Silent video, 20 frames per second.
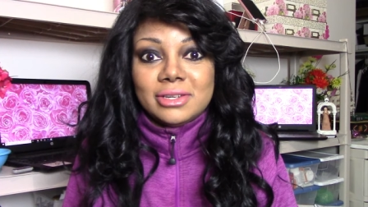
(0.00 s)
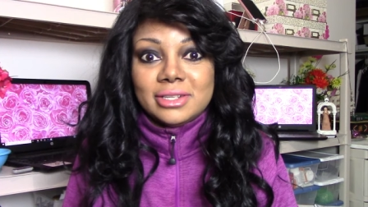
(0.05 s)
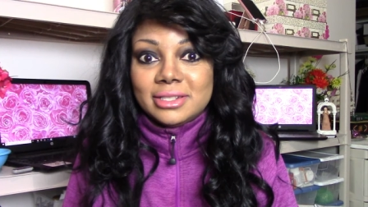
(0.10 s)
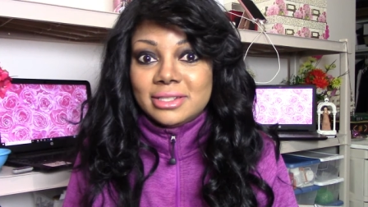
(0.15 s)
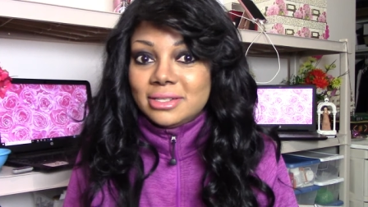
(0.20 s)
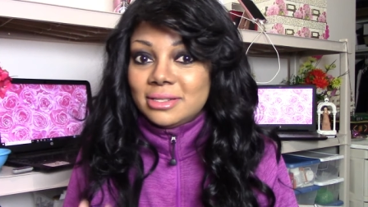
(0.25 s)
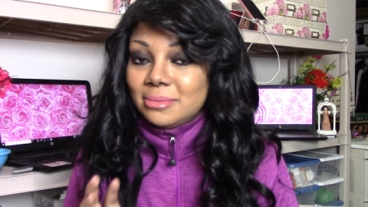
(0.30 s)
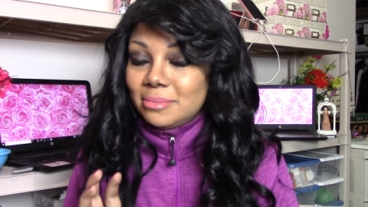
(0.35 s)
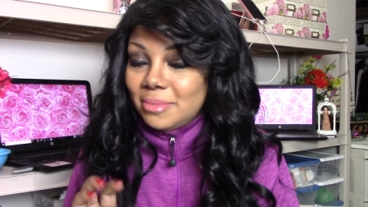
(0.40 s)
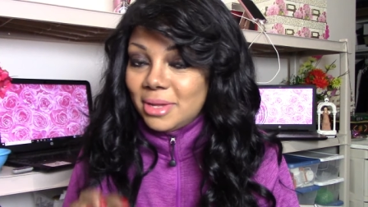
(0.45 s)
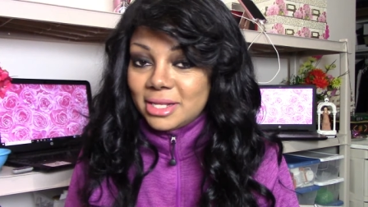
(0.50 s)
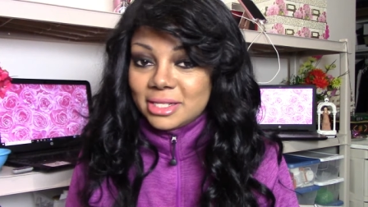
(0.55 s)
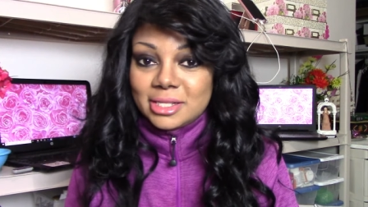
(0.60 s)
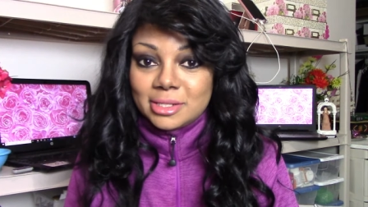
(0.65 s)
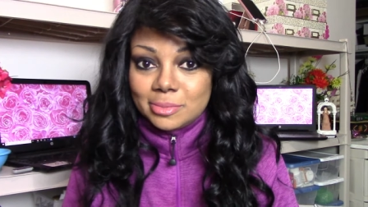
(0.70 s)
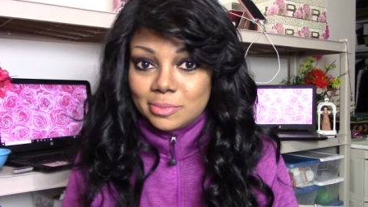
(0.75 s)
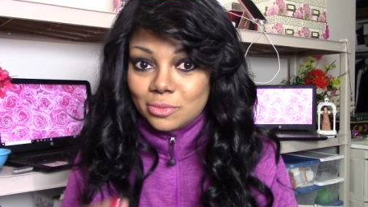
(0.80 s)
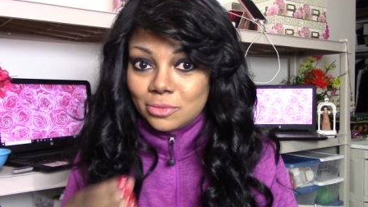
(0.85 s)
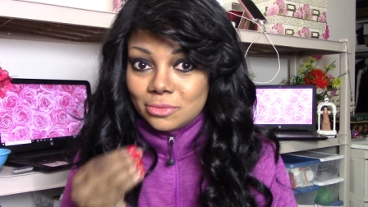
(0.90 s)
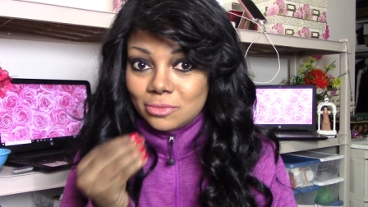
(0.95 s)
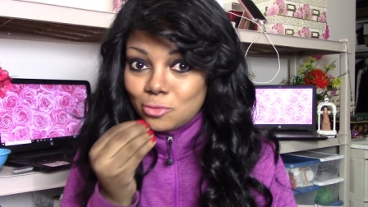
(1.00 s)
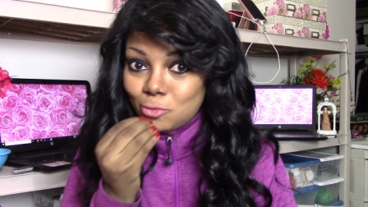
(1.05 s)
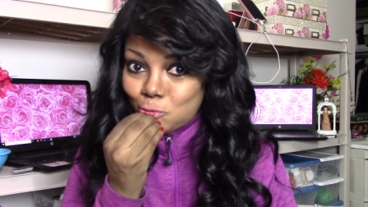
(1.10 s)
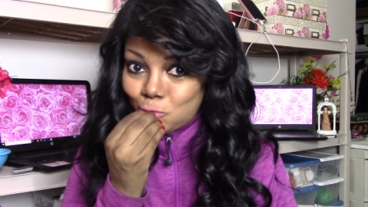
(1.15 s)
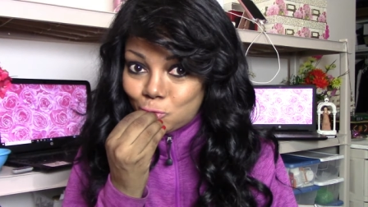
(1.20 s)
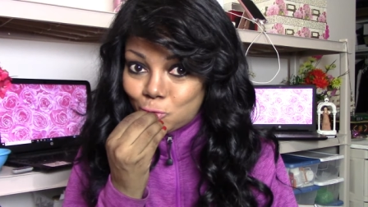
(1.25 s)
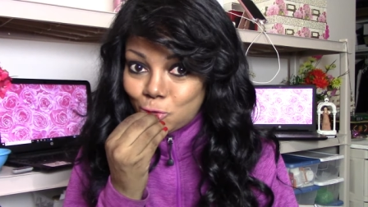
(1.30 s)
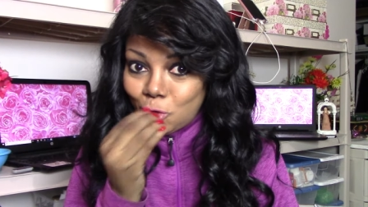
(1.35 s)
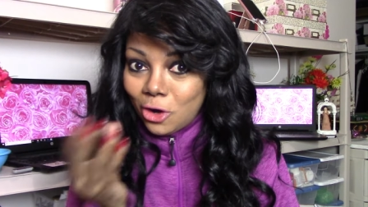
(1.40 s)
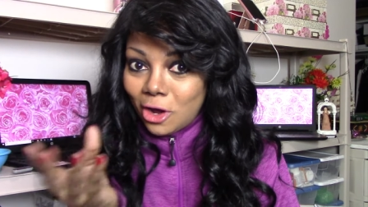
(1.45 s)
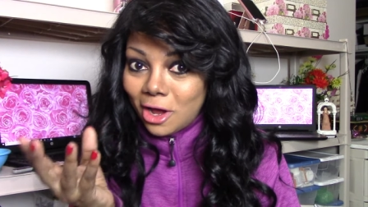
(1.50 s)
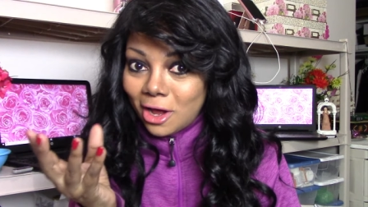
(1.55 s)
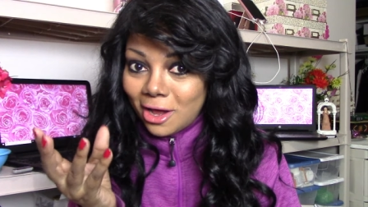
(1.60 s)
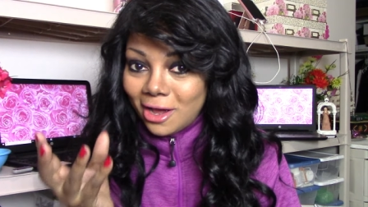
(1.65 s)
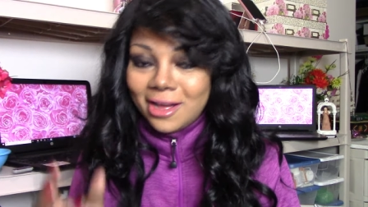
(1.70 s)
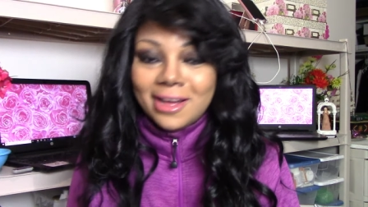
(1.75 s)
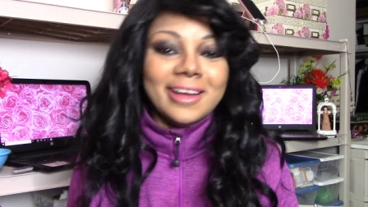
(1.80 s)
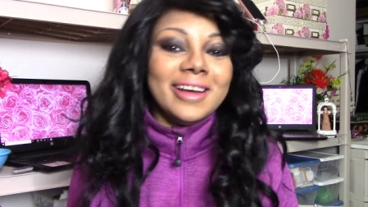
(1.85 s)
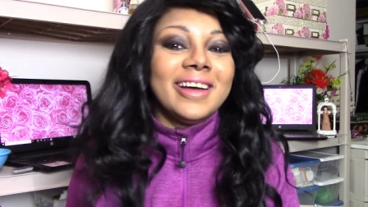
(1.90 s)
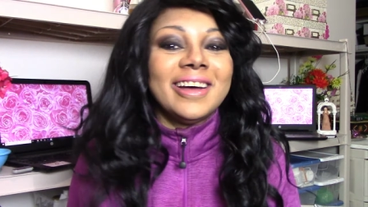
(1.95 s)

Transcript: It's it's ah.